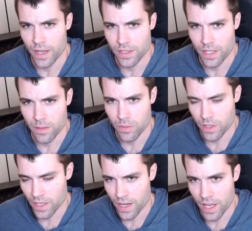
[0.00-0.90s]

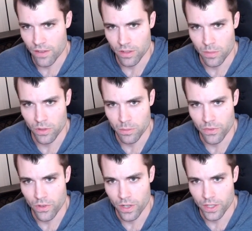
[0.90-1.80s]
imported that nav component
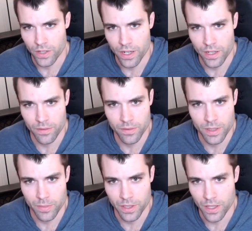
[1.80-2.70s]
before I created it.
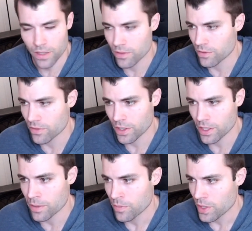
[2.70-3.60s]
Something got funky.